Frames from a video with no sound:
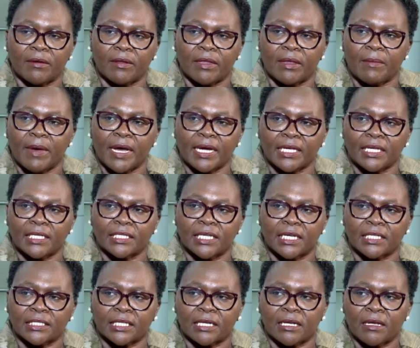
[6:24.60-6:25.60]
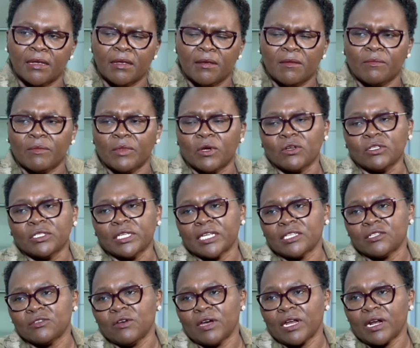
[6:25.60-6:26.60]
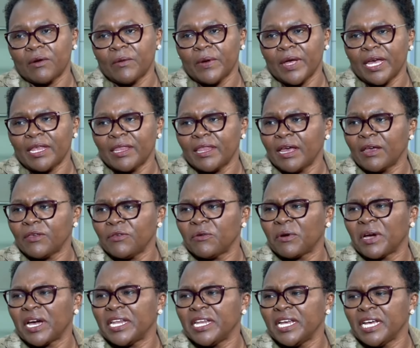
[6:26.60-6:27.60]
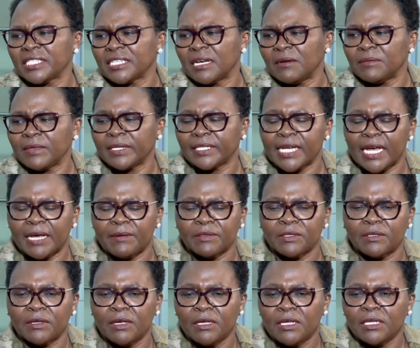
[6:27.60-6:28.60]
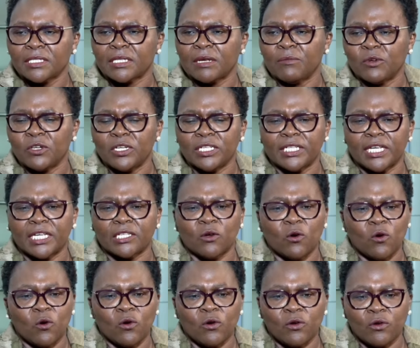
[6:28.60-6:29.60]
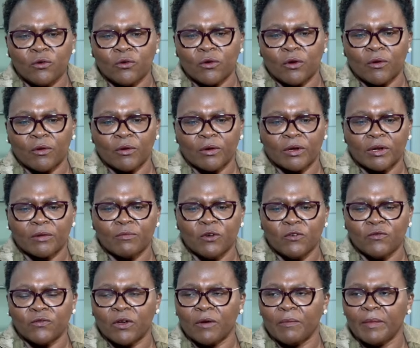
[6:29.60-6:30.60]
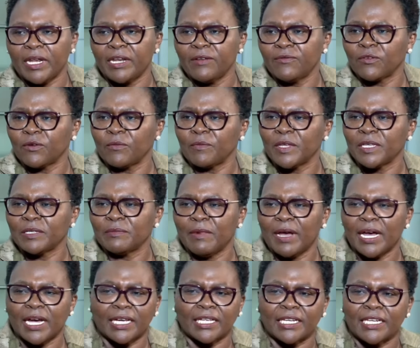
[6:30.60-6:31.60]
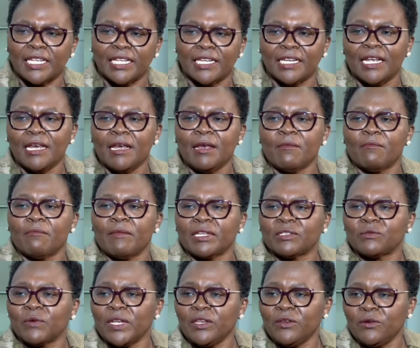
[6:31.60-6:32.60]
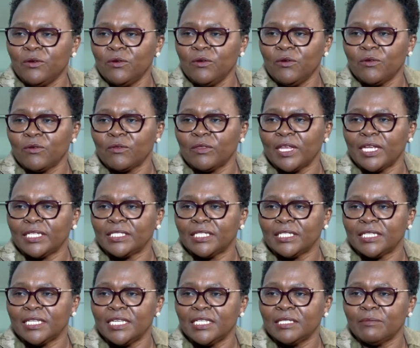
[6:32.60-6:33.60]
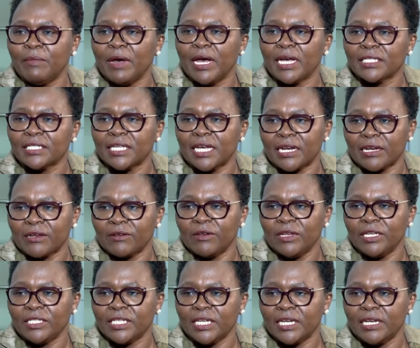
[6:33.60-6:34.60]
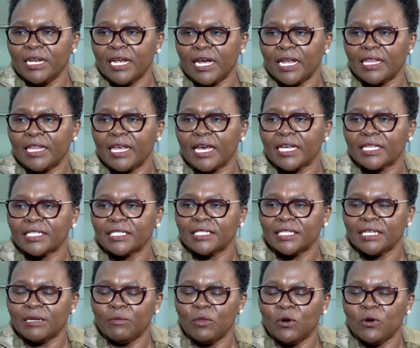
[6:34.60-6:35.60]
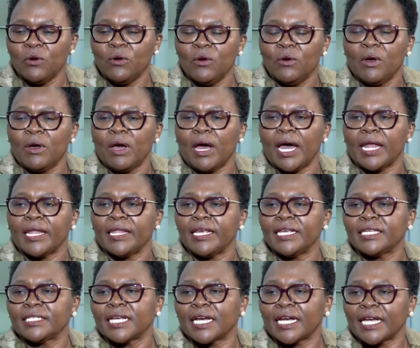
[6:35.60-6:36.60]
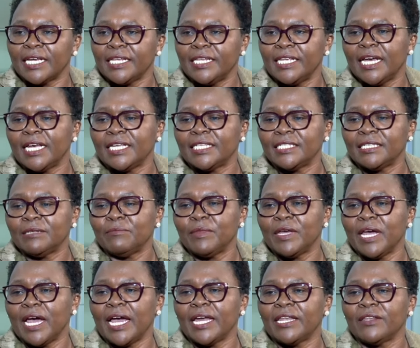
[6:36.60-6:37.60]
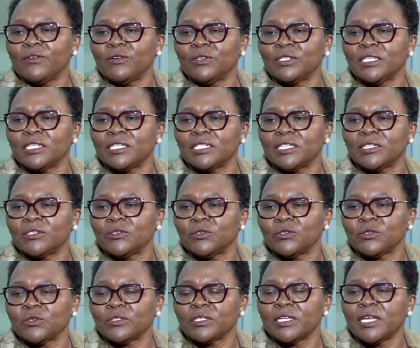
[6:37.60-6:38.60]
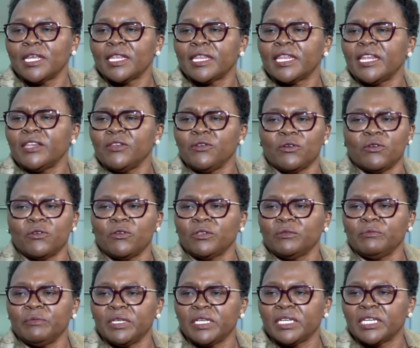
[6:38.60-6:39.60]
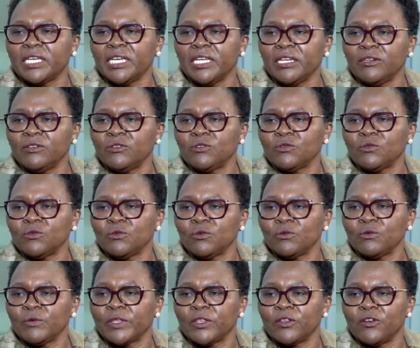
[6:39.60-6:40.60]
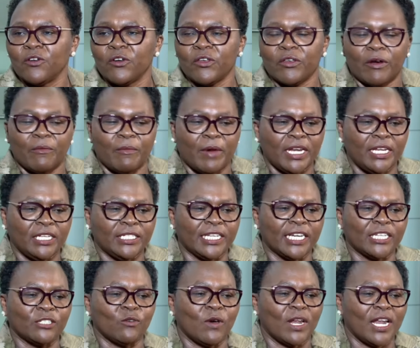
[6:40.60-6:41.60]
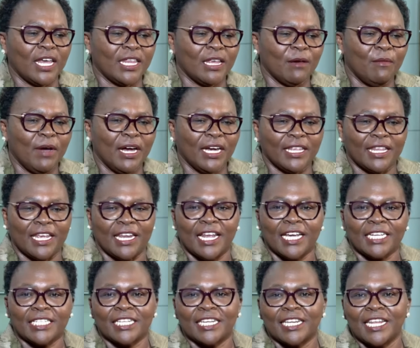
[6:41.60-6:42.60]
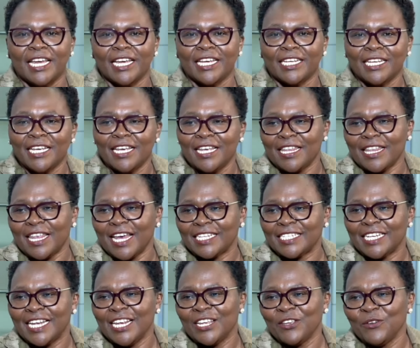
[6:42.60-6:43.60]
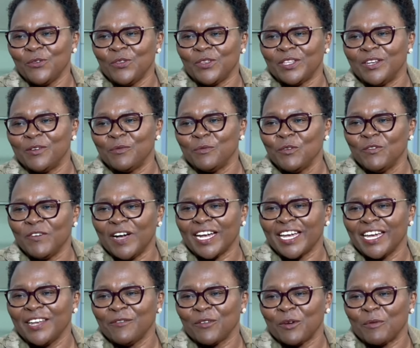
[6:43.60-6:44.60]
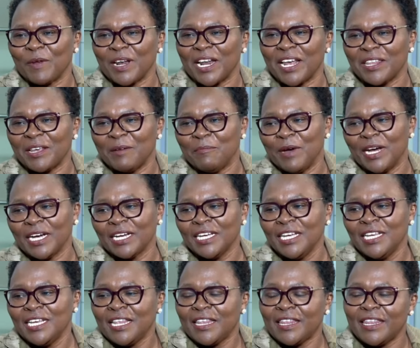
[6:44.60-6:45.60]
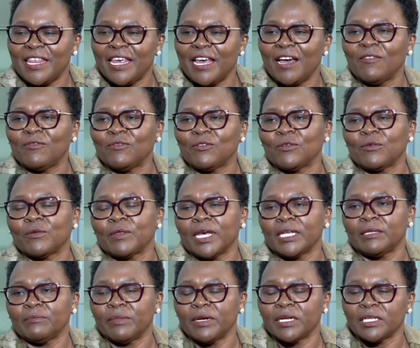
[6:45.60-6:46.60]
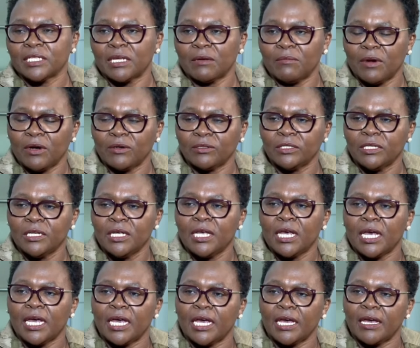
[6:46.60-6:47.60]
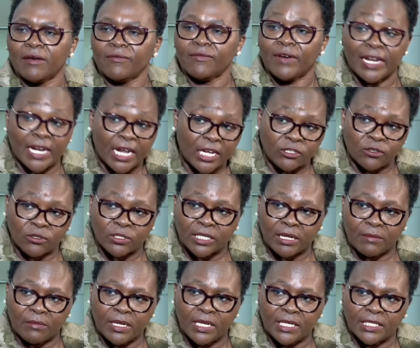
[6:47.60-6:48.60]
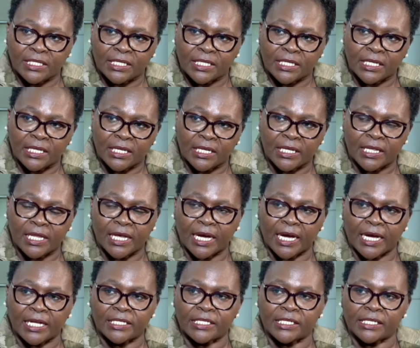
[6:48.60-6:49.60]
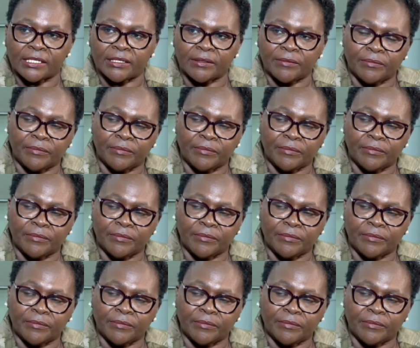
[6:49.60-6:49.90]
the banking sector. Because as you are aware, that you can hear sometimes somebody says, oh, you remove your money from this bank. But when you know that these banks are regulated and they are stable, and there's a KDIC behind those institutions, then you'll not be keen to withdraw your money, take to another bank. The next day, they are telling you to move again from another bank. Therefore, that brings about financial stability in the country.